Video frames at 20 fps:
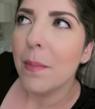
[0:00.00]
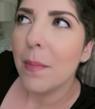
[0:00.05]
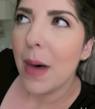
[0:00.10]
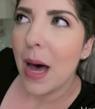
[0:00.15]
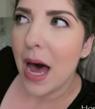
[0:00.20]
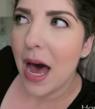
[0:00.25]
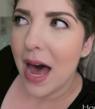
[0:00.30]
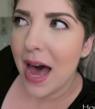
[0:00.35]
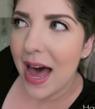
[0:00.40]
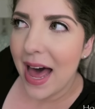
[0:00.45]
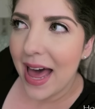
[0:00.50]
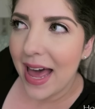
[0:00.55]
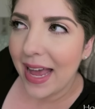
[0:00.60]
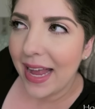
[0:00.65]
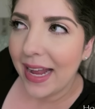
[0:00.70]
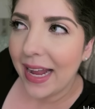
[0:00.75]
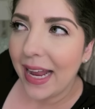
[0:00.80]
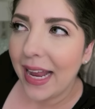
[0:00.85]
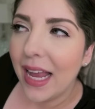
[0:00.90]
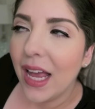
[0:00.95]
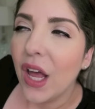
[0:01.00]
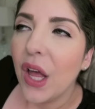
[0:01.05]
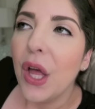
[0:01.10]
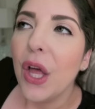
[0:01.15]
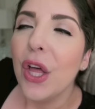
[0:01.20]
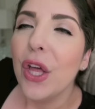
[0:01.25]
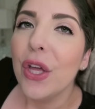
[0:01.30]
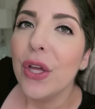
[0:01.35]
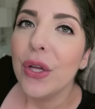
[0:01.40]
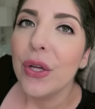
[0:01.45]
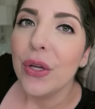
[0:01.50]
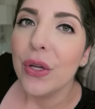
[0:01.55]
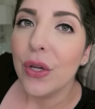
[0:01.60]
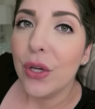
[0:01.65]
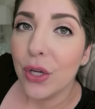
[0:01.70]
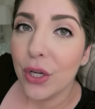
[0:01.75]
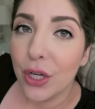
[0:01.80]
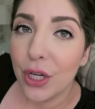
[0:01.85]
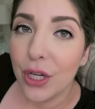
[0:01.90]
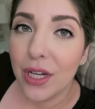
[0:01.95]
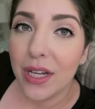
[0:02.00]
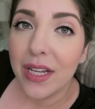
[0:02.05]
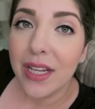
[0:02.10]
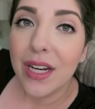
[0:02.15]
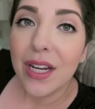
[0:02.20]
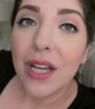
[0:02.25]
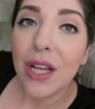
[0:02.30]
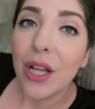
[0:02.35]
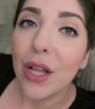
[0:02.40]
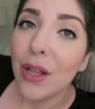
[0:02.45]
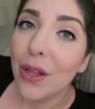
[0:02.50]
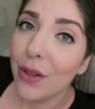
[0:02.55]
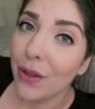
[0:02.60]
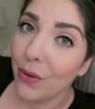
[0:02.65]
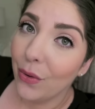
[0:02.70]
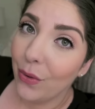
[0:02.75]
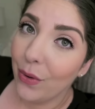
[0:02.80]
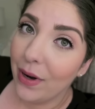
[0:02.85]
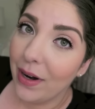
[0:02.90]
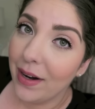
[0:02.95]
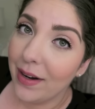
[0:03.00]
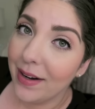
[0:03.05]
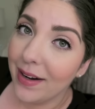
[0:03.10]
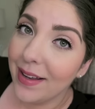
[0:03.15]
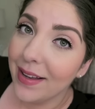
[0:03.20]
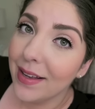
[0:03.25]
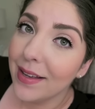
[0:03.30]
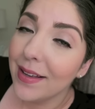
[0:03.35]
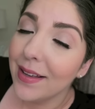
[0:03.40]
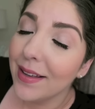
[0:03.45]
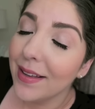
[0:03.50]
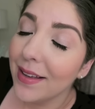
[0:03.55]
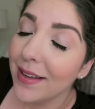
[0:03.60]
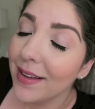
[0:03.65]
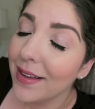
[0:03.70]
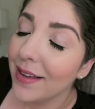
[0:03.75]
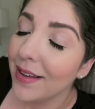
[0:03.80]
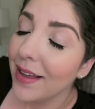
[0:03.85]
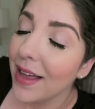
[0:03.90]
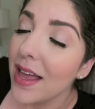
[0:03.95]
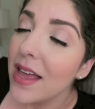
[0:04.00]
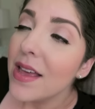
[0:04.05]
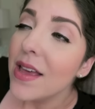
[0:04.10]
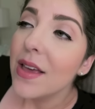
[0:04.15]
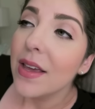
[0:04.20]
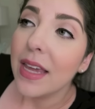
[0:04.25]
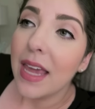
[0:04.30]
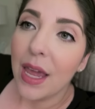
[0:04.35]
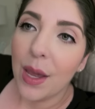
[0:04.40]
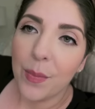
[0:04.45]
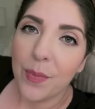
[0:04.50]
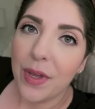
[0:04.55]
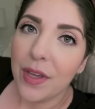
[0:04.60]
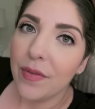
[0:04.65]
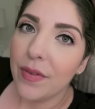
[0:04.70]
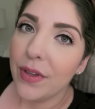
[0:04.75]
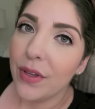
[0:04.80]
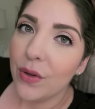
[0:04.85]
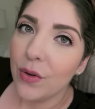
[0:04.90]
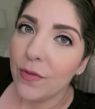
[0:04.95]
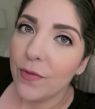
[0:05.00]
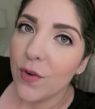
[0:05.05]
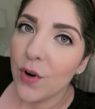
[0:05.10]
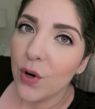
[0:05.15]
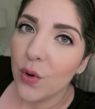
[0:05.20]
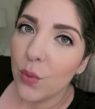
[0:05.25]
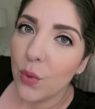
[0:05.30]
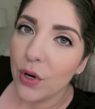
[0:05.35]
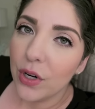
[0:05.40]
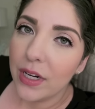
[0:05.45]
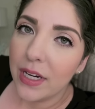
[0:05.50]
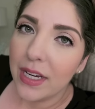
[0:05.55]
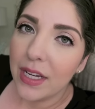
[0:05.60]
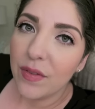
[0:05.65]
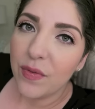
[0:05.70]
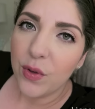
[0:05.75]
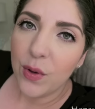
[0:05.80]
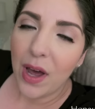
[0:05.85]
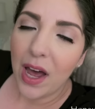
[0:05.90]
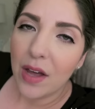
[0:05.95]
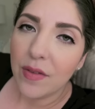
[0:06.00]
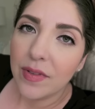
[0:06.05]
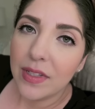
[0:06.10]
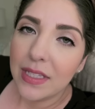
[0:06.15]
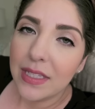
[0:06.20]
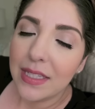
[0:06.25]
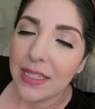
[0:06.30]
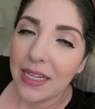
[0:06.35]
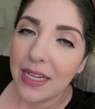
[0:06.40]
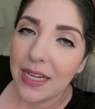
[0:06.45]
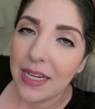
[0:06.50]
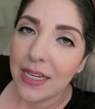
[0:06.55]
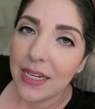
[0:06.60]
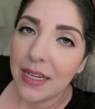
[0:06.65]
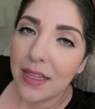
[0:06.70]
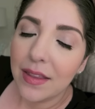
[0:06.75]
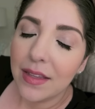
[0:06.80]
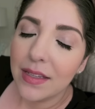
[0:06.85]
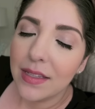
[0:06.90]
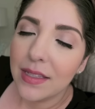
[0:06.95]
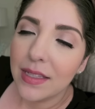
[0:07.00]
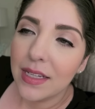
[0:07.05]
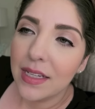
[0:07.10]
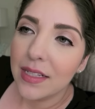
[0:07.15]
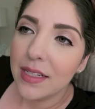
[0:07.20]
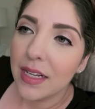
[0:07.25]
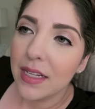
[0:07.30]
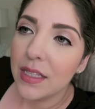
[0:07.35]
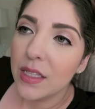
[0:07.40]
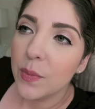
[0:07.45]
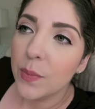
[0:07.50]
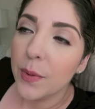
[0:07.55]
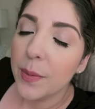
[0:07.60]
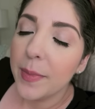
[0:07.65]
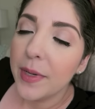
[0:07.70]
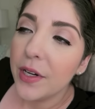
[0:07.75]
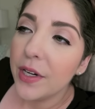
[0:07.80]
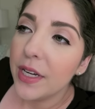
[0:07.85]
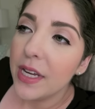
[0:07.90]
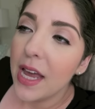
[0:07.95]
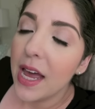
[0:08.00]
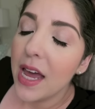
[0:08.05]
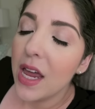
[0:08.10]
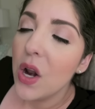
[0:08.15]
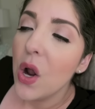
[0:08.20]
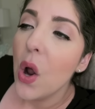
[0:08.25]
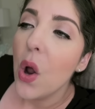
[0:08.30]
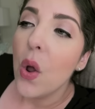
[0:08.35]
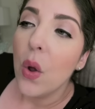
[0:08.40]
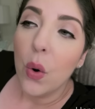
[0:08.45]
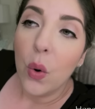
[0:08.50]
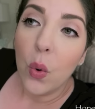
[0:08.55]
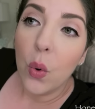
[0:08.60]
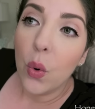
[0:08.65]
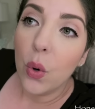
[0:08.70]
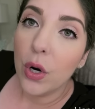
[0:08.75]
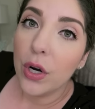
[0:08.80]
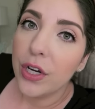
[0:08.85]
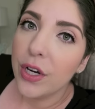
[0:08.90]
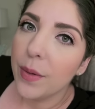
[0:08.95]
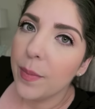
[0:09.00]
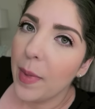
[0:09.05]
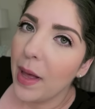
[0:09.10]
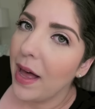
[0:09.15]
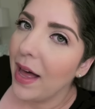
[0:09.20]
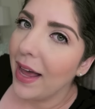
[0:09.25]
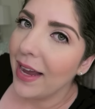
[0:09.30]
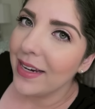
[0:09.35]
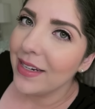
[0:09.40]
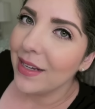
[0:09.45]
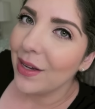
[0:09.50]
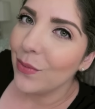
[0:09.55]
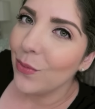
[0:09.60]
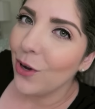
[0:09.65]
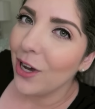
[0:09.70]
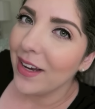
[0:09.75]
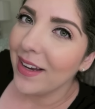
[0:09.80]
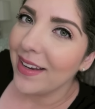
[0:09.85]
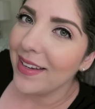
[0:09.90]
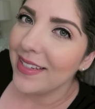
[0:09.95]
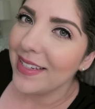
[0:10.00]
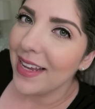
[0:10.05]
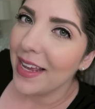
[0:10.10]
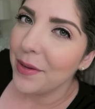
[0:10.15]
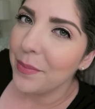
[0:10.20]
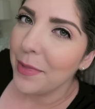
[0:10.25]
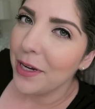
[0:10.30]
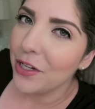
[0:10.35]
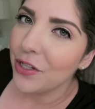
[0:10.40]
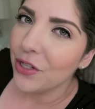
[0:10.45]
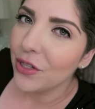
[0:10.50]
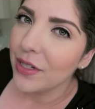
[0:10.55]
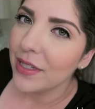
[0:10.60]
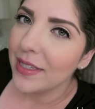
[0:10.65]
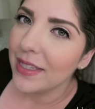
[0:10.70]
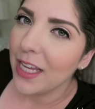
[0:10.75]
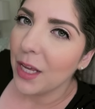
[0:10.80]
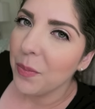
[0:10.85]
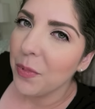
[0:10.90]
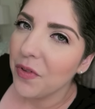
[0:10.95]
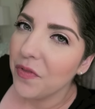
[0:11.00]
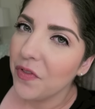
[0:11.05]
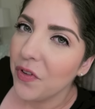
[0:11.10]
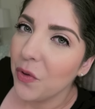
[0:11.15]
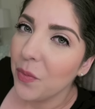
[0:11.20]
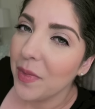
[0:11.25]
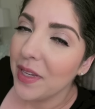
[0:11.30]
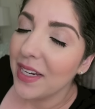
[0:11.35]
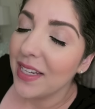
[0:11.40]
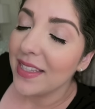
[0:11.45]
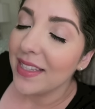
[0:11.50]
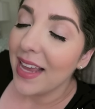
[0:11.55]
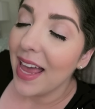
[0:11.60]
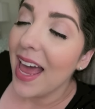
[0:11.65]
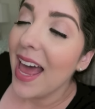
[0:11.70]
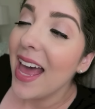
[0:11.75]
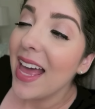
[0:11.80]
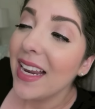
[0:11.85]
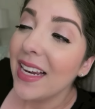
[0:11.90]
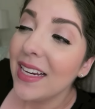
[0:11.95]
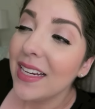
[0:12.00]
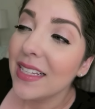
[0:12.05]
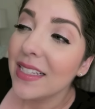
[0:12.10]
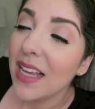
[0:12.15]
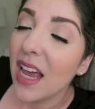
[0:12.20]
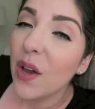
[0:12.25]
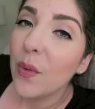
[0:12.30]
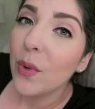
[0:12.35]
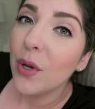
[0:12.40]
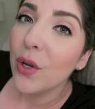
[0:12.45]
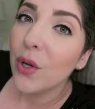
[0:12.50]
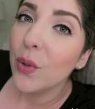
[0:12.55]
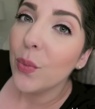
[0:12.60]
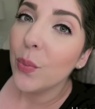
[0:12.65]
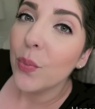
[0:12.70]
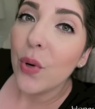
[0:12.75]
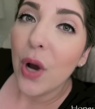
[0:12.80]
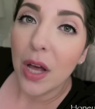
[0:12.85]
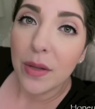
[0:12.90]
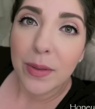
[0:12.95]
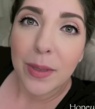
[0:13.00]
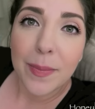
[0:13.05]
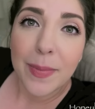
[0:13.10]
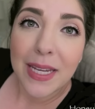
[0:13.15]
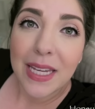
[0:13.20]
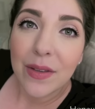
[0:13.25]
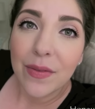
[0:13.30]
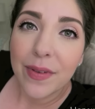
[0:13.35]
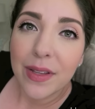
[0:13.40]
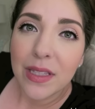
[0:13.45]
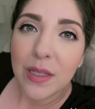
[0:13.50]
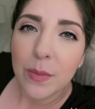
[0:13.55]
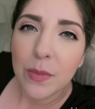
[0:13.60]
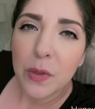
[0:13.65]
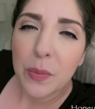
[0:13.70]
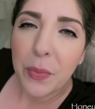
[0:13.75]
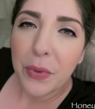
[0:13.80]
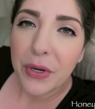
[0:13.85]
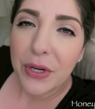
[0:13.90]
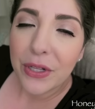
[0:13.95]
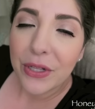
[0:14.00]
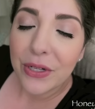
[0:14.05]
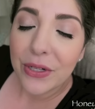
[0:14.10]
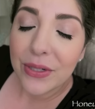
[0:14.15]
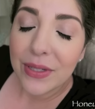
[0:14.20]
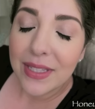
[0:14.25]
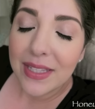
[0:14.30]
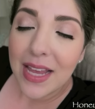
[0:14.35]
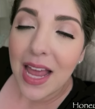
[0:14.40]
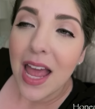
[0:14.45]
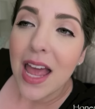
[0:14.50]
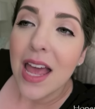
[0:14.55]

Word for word: my good Lord. Okay, I'm giving you a forewarning. If you haven't seen this season's premiere yet, or you're behind on Walking Dead, make sure to skip a few minutes ahead because I will probably be giving some spoilers.